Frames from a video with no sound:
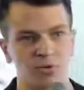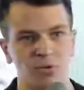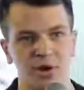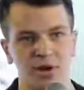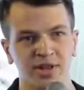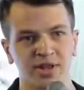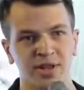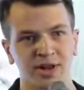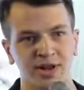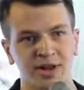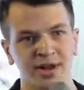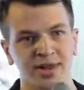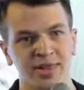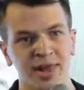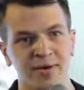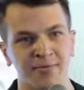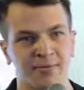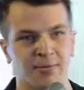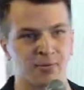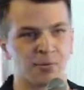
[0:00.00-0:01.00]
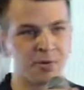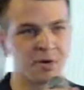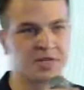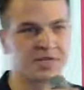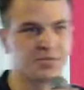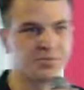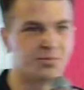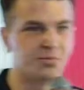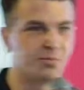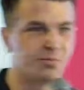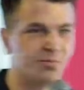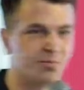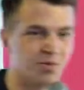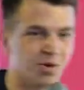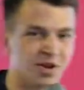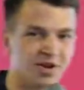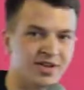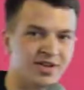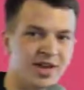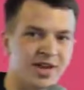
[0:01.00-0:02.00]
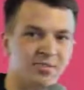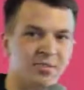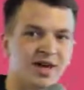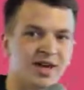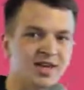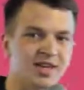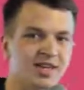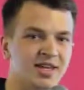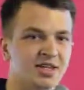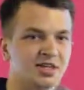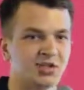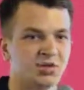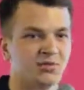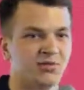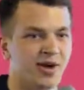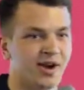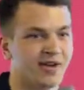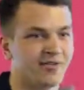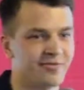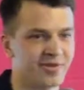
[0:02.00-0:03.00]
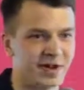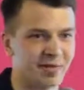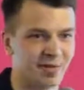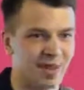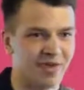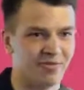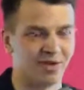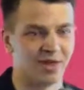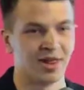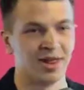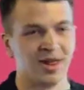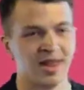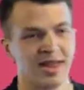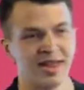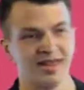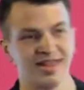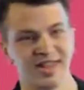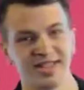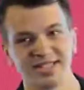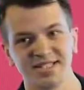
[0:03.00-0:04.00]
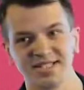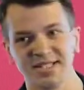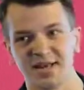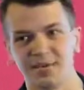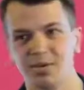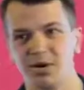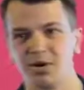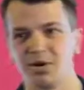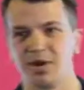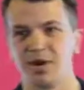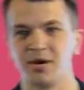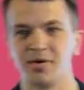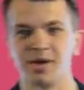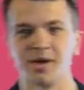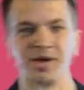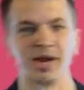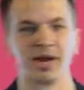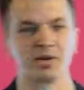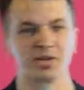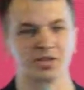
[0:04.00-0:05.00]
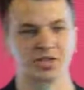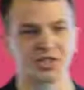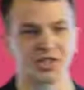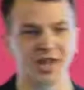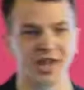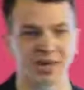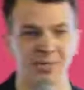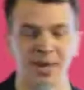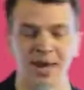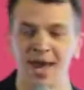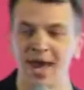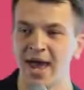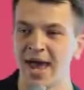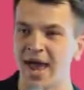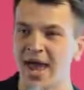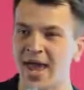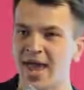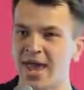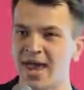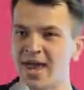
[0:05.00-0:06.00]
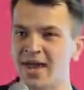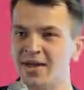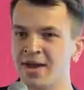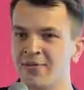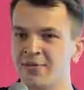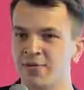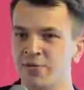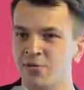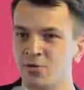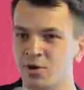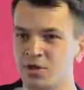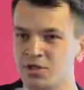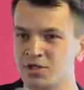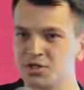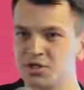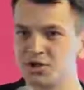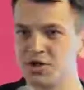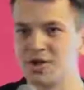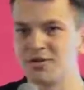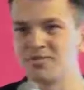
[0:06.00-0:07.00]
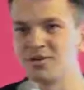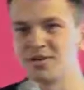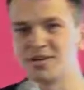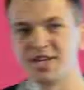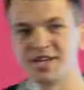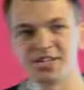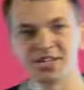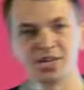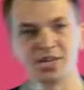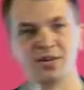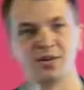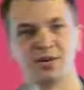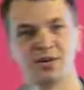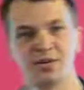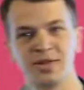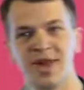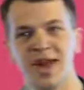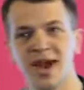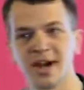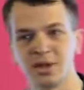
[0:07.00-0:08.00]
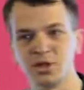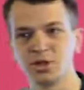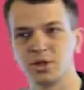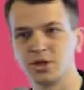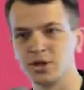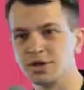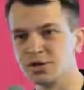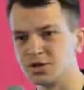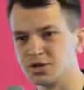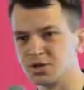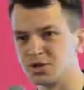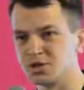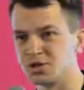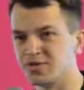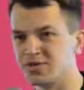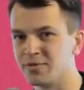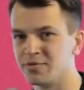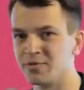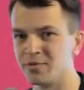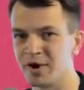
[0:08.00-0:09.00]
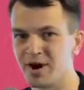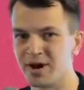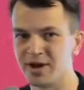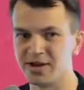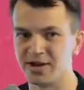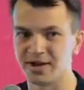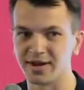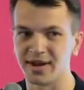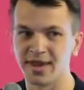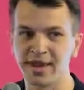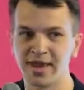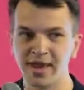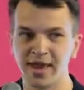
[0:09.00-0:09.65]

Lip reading: work there, and afterwards prototype the ideas on wireframe level, test them on our in-house team, and afterwards do even testing on the actual users of the product,